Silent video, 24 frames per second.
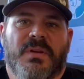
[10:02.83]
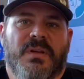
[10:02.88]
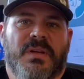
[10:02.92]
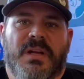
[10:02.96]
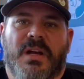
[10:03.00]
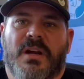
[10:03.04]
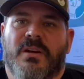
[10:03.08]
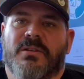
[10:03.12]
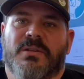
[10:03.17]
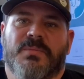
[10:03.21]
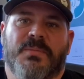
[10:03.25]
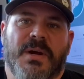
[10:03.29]

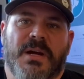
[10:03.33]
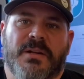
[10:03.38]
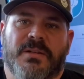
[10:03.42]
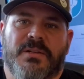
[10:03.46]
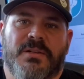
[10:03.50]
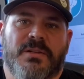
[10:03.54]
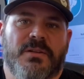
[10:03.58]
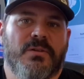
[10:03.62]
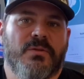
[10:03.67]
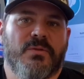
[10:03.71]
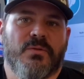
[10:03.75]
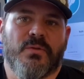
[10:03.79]
cares
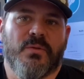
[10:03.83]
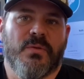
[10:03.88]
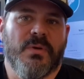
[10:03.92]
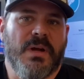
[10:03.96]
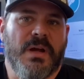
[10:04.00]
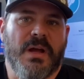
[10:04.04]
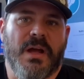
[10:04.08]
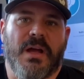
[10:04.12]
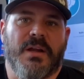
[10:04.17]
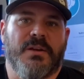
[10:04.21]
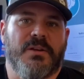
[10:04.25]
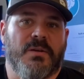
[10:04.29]
about you
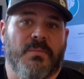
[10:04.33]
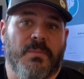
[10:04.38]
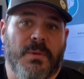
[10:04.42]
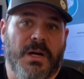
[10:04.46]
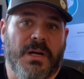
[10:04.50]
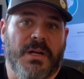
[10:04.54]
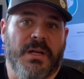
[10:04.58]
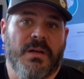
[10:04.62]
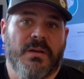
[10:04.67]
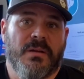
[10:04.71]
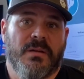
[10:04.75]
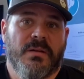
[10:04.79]
and your
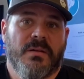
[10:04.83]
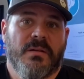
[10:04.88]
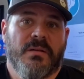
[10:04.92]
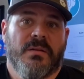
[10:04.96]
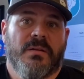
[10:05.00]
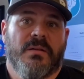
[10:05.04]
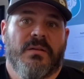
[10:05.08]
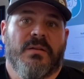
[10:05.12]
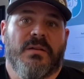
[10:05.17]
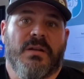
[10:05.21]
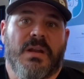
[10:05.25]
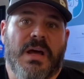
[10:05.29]
money,
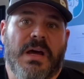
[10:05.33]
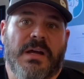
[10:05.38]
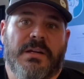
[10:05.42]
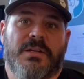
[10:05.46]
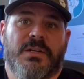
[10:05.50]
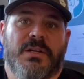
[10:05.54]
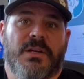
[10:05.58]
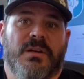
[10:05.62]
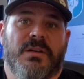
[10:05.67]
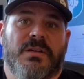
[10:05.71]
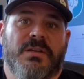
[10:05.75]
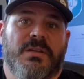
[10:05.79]
not
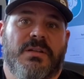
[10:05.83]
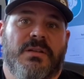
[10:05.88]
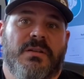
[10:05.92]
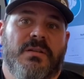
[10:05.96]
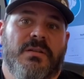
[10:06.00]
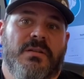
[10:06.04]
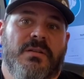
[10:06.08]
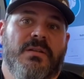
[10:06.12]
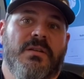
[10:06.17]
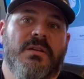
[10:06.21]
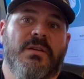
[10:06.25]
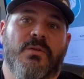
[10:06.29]
just
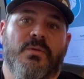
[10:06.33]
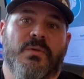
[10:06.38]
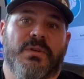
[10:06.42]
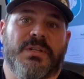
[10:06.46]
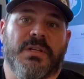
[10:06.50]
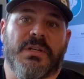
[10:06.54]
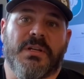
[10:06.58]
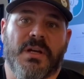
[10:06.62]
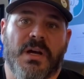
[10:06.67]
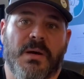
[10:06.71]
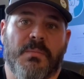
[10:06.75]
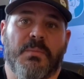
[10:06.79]
you as
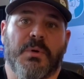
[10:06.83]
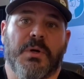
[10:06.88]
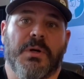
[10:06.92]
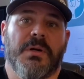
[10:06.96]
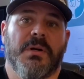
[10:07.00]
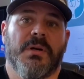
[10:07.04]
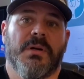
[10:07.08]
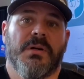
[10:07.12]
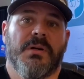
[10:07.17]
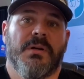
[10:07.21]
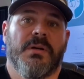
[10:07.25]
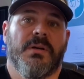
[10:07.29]
a
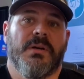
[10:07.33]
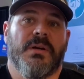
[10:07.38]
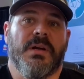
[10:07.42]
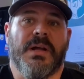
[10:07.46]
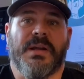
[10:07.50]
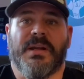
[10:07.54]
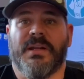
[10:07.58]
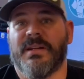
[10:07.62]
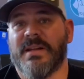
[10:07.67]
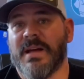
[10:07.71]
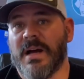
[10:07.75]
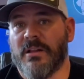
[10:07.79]
number
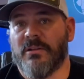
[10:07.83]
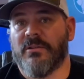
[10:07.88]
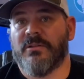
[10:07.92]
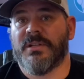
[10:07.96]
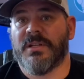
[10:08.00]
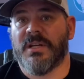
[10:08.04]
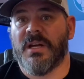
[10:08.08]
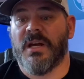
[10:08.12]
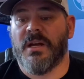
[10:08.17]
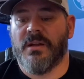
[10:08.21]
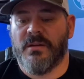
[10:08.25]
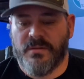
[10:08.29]
and a dollar
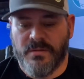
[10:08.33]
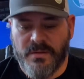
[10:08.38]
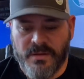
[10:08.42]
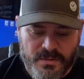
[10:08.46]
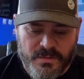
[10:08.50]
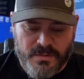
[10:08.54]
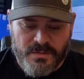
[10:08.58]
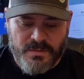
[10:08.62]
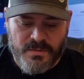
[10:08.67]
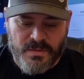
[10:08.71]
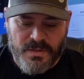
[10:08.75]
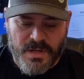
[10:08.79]
sign.
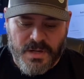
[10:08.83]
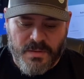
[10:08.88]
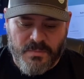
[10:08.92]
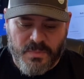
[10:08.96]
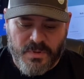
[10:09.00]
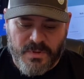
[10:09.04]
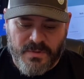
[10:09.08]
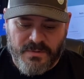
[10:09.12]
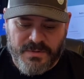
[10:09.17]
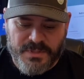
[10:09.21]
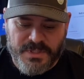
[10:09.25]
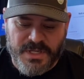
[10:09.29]

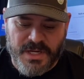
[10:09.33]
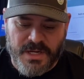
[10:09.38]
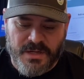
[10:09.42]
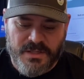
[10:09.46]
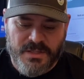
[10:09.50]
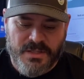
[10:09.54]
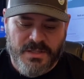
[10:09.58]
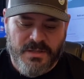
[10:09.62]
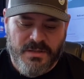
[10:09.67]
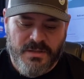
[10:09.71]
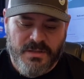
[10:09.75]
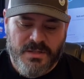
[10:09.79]
Number
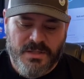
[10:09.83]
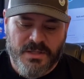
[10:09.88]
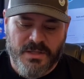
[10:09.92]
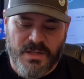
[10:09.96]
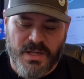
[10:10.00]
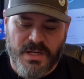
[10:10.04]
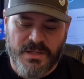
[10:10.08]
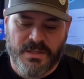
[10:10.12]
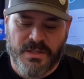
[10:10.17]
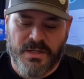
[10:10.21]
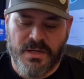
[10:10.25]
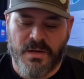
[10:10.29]
6,
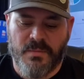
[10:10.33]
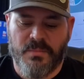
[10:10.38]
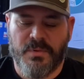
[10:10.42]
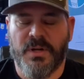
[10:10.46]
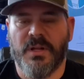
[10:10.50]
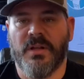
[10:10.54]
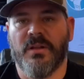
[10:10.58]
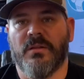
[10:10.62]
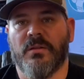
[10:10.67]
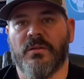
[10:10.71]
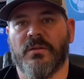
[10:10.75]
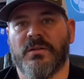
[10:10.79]
select a company
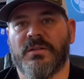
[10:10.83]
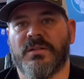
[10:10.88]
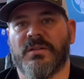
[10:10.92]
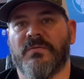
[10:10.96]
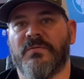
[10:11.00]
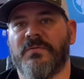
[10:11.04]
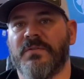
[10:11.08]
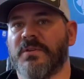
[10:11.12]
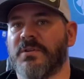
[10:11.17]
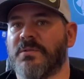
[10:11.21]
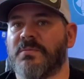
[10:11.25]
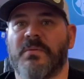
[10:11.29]
that looks and
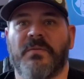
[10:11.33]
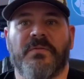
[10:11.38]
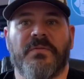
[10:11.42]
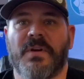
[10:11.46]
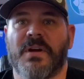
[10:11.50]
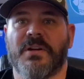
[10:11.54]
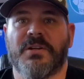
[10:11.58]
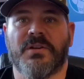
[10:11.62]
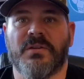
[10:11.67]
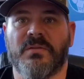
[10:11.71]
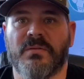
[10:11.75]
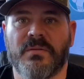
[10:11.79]
feels
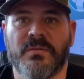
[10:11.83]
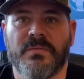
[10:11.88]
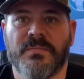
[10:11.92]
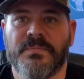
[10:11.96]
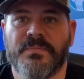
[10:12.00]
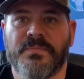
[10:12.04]
professional.